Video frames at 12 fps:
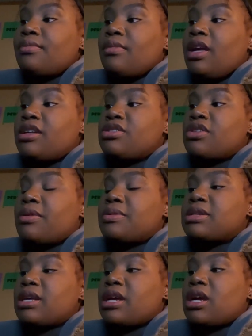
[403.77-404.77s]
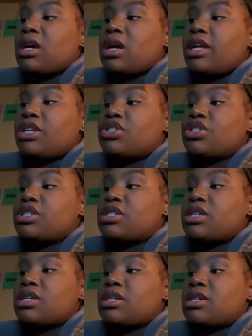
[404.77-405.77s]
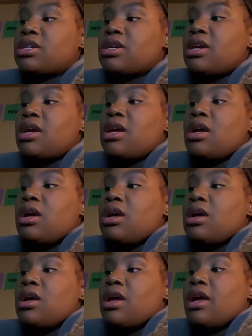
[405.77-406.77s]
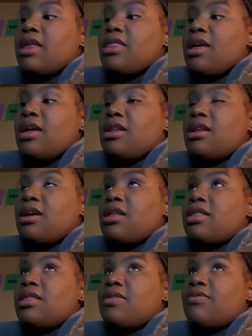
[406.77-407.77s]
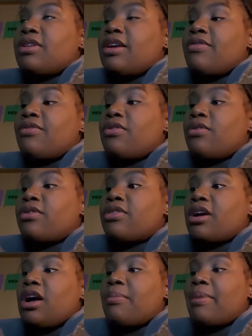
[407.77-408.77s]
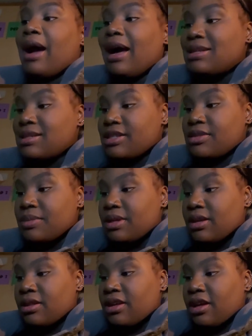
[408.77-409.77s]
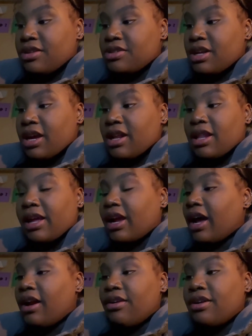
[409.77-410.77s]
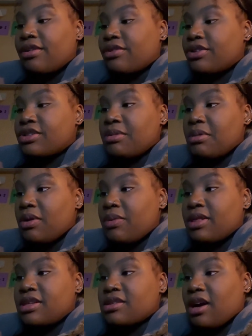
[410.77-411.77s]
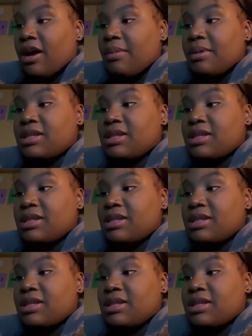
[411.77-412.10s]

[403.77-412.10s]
And so I was like, interesting. And then day four, the cop passes me on the other side. Like, I don't know, there's something with this cop.